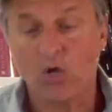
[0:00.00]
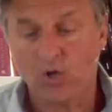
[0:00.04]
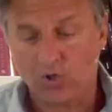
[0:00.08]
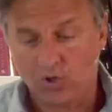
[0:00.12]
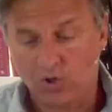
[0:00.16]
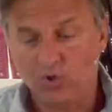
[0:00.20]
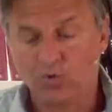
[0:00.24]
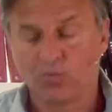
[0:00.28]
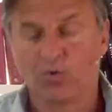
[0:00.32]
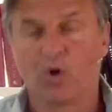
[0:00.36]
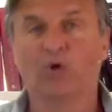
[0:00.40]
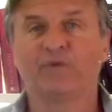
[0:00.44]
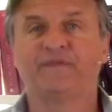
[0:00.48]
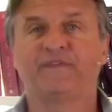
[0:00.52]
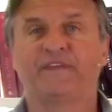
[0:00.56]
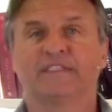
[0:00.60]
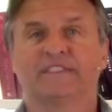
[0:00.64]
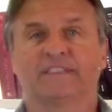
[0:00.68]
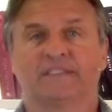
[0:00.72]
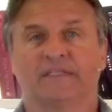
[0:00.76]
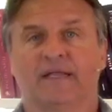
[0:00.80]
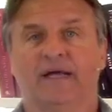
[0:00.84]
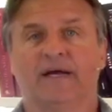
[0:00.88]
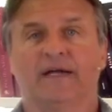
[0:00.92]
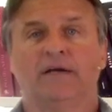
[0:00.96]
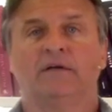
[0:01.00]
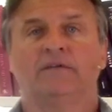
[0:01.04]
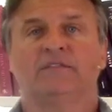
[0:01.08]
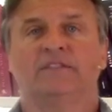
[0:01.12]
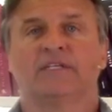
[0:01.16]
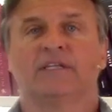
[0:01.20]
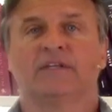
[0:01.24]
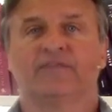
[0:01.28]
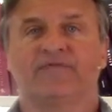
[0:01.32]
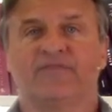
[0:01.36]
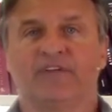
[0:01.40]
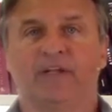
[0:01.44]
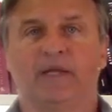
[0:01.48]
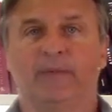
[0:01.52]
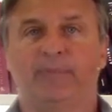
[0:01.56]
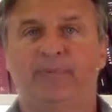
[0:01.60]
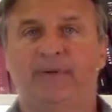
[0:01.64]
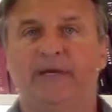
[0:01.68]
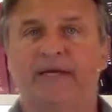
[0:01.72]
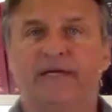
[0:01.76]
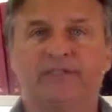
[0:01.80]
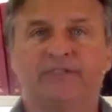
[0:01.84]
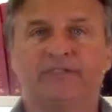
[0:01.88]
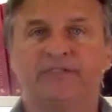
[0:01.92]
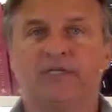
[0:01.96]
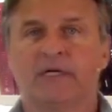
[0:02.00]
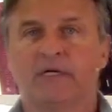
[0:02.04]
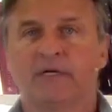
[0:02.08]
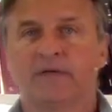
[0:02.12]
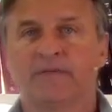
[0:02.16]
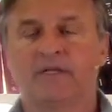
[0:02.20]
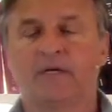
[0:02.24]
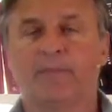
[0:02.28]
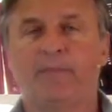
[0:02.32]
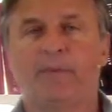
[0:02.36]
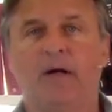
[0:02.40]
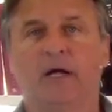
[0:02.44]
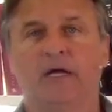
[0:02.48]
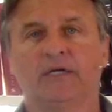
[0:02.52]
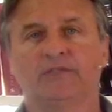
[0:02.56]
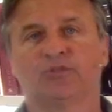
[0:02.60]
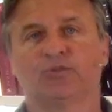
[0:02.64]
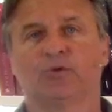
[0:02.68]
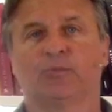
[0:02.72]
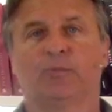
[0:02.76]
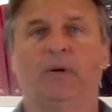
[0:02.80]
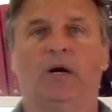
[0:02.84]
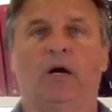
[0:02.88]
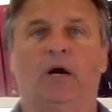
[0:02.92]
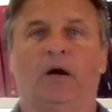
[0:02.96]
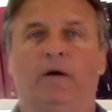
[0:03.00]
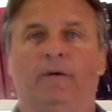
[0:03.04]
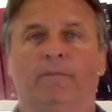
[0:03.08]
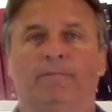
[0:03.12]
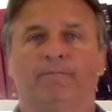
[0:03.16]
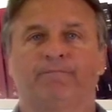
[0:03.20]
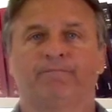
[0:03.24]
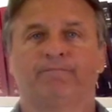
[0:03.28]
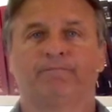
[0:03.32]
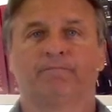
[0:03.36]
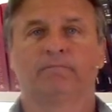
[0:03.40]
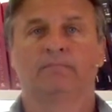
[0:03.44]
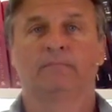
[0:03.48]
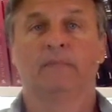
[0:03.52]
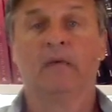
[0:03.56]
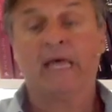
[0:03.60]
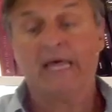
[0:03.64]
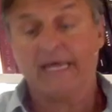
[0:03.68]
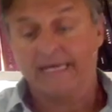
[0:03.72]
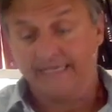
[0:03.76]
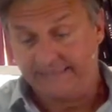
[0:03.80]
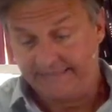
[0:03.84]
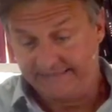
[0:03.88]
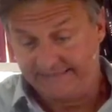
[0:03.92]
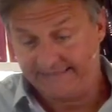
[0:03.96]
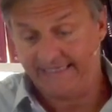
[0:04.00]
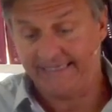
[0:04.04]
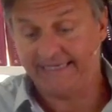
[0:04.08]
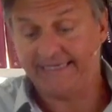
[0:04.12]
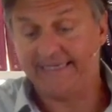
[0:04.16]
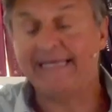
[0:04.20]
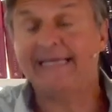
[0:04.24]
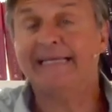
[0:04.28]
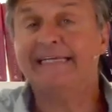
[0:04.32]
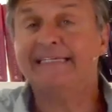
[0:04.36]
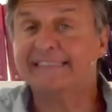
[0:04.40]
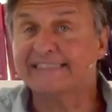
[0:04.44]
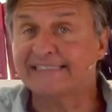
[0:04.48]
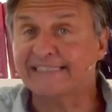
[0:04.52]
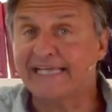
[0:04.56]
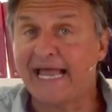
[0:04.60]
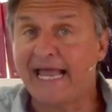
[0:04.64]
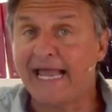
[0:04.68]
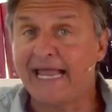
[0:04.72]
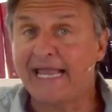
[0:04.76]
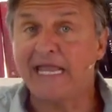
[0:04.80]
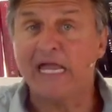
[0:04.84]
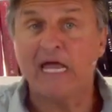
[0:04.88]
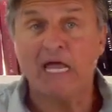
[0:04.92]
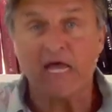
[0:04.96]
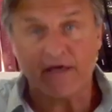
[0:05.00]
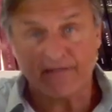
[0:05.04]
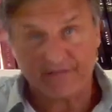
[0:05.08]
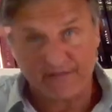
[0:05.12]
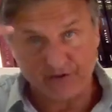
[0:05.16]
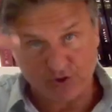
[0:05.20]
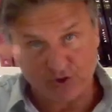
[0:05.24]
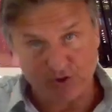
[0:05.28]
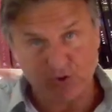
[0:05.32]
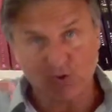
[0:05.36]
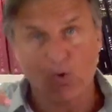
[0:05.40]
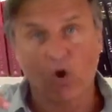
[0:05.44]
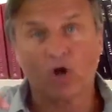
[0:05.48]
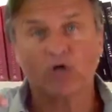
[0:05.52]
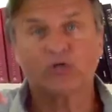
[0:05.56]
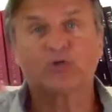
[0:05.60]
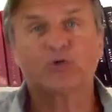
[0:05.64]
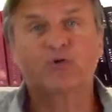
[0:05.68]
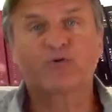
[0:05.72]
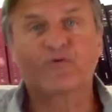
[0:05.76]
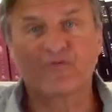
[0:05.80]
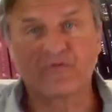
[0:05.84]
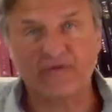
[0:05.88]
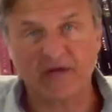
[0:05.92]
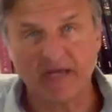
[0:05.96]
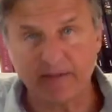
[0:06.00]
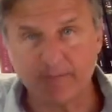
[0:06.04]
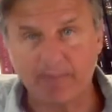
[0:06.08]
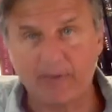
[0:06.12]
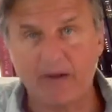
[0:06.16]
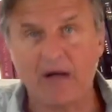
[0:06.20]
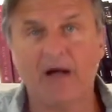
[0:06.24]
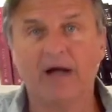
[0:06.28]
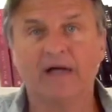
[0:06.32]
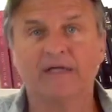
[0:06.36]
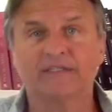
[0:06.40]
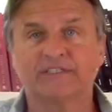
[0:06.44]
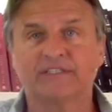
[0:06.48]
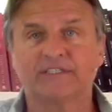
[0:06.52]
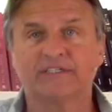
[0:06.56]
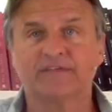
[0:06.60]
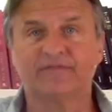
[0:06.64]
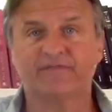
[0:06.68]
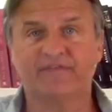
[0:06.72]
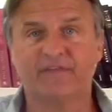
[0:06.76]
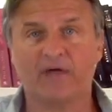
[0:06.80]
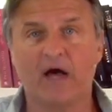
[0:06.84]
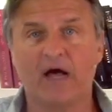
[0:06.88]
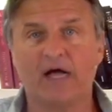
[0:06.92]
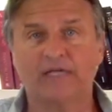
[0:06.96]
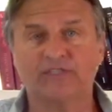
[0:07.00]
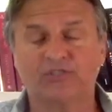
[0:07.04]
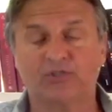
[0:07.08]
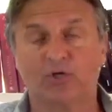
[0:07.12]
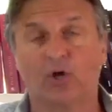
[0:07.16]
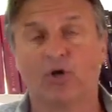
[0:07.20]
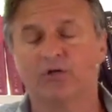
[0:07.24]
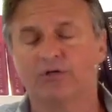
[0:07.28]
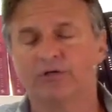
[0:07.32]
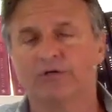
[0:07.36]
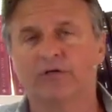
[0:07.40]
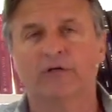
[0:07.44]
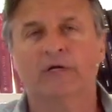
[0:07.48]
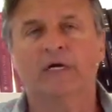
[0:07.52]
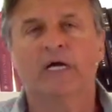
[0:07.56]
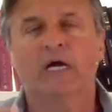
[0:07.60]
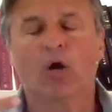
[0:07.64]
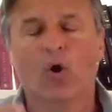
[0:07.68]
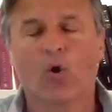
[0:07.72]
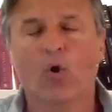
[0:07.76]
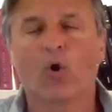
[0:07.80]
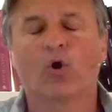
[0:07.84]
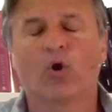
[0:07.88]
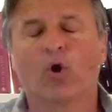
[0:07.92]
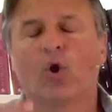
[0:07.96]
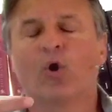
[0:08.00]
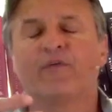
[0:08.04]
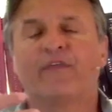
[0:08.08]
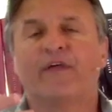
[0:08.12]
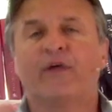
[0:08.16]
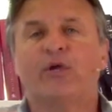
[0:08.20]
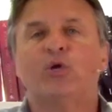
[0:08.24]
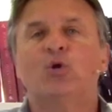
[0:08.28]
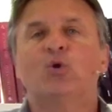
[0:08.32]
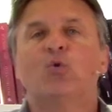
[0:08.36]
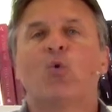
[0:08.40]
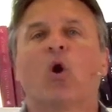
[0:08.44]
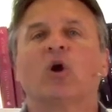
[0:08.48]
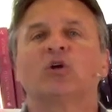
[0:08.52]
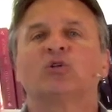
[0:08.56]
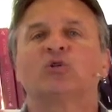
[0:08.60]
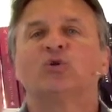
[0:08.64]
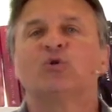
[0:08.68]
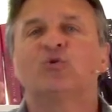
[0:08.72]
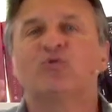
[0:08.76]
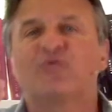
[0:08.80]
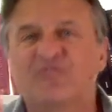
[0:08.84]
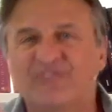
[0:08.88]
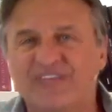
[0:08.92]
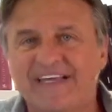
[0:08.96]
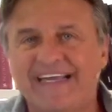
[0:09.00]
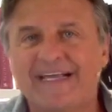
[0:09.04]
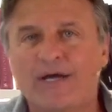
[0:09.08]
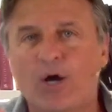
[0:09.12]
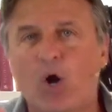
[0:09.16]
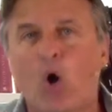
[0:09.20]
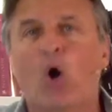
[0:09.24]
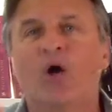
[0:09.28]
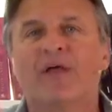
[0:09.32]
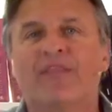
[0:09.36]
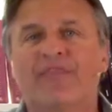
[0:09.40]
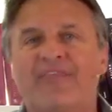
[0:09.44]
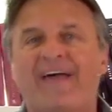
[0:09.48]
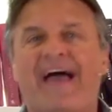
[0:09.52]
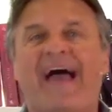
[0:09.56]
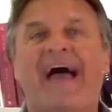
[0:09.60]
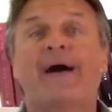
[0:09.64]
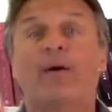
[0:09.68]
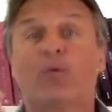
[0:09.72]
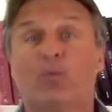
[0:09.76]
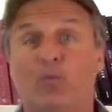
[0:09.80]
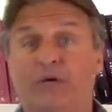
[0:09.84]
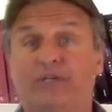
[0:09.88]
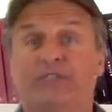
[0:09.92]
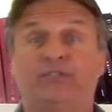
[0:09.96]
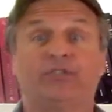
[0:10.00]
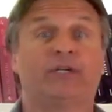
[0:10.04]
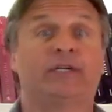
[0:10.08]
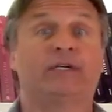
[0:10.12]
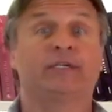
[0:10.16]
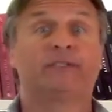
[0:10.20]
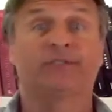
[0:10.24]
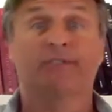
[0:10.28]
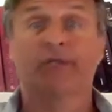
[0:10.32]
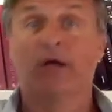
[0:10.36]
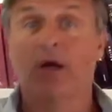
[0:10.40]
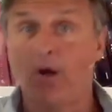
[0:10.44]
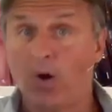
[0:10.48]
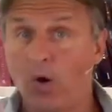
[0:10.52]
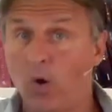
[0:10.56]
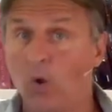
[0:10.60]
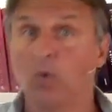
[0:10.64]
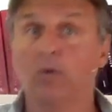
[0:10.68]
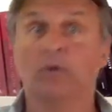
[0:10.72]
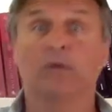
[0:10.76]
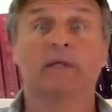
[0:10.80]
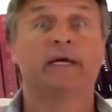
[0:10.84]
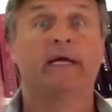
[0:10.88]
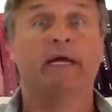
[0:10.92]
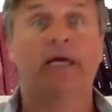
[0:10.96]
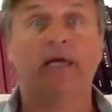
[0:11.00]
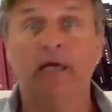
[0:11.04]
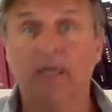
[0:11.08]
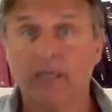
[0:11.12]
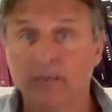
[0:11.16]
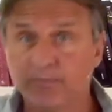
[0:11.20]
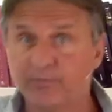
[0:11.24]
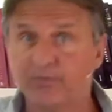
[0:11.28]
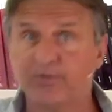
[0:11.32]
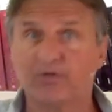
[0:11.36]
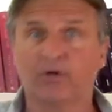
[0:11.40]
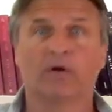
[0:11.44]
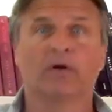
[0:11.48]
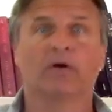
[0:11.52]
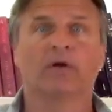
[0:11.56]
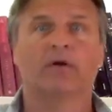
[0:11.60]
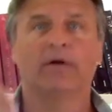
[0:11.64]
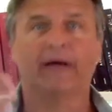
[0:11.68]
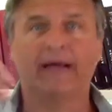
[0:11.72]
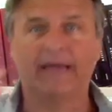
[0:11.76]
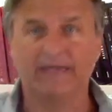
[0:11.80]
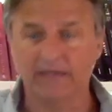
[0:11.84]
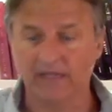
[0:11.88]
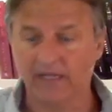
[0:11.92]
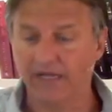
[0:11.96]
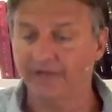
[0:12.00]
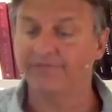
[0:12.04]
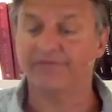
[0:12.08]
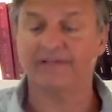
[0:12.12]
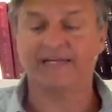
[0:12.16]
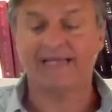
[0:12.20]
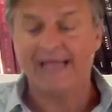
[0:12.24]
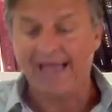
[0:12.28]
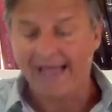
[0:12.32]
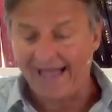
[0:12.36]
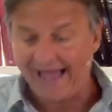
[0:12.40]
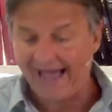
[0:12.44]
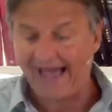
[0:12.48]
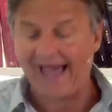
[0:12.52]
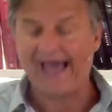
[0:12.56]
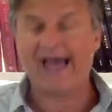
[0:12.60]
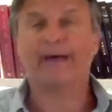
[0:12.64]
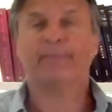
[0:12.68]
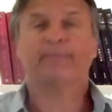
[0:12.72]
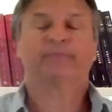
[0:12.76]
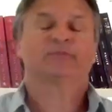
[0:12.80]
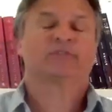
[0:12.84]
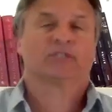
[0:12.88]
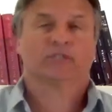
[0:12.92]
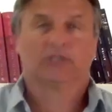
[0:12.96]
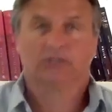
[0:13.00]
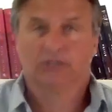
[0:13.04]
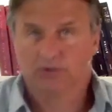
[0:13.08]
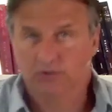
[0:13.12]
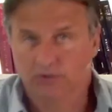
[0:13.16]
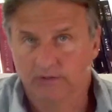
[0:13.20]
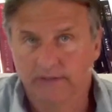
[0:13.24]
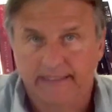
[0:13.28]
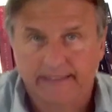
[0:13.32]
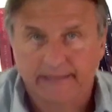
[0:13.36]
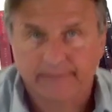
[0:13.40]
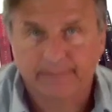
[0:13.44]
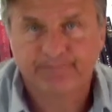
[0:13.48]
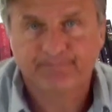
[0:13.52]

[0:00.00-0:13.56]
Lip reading: Who wrote this letter to the Philippians? The Apostle Paul. Did he say that you are to think positive thoughts or that you are to think on that which is holy, pure, and lovely? Absolutely.